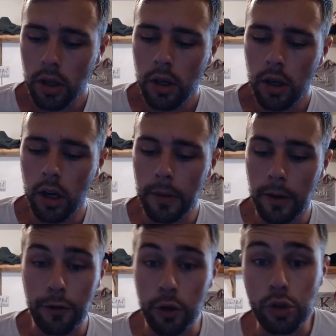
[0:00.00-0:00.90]
and
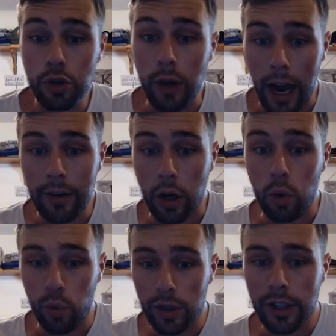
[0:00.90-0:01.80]
Future having a
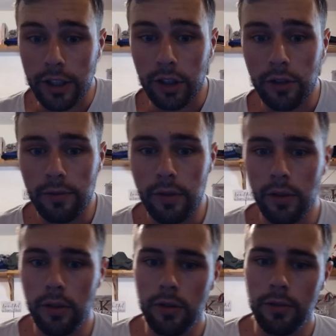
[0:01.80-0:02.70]
really good
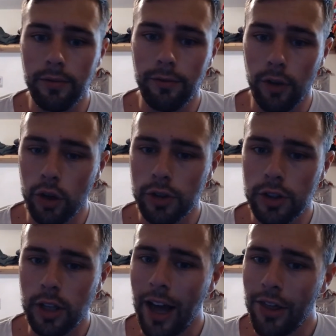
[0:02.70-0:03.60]
verse.
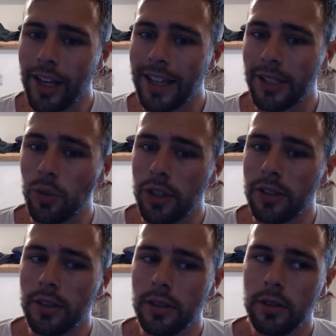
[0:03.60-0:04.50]
I think this
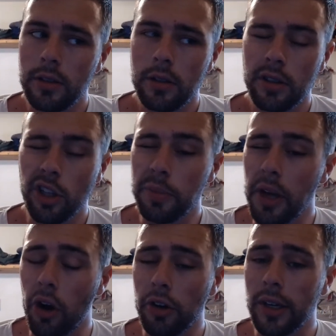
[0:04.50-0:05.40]
one could be
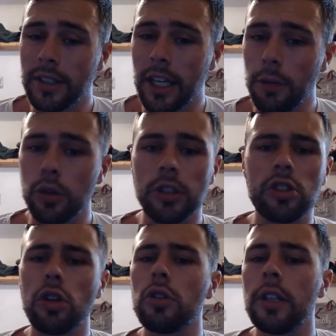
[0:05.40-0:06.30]
argued as a keeper. It's
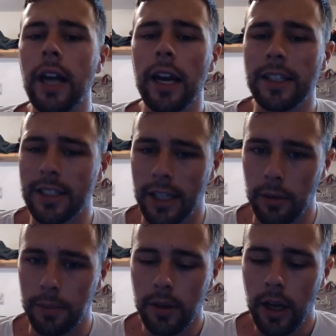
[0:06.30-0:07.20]
certainly not a
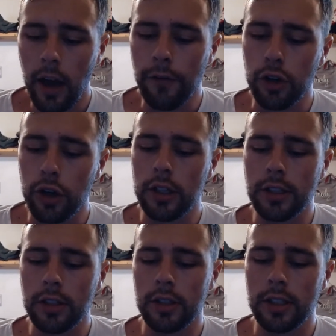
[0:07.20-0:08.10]
skip. If you're going to
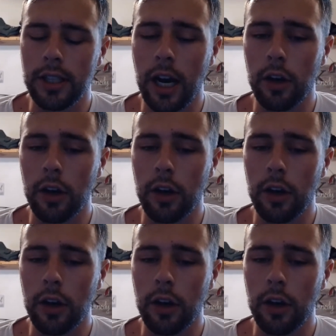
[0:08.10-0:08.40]
listen to this entire